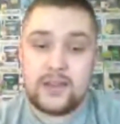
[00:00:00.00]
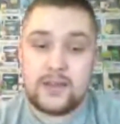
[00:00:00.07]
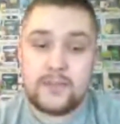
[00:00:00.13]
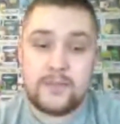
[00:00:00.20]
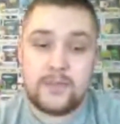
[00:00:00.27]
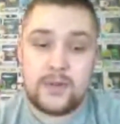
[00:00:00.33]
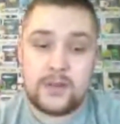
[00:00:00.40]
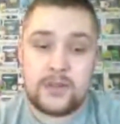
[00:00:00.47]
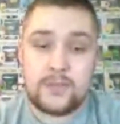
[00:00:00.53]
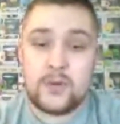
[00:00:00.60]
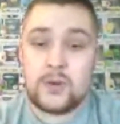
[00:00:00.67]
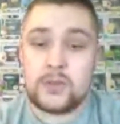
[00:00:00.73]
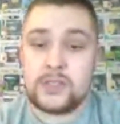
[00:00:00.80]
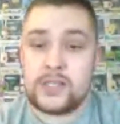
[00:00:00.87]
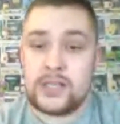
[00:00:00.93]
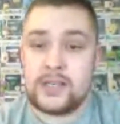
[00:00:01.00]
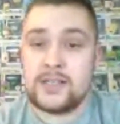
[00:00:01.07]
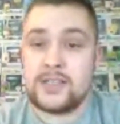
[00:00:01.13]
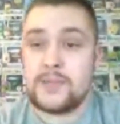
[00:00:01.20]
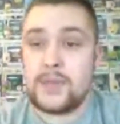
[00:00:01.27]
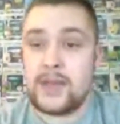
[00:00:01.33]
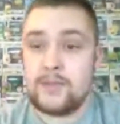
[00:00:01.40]
the most
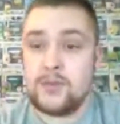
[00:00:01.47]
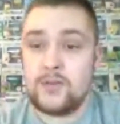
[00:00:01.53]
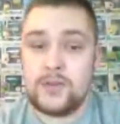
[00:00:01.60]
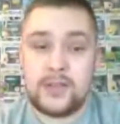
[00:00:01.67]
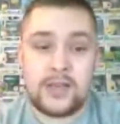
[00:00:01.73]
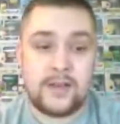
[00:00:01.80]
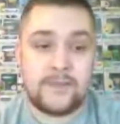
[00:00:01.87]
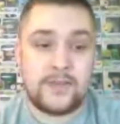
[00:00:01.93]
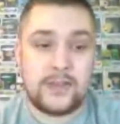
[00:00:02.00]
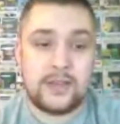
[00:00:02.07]
anticipated movie of the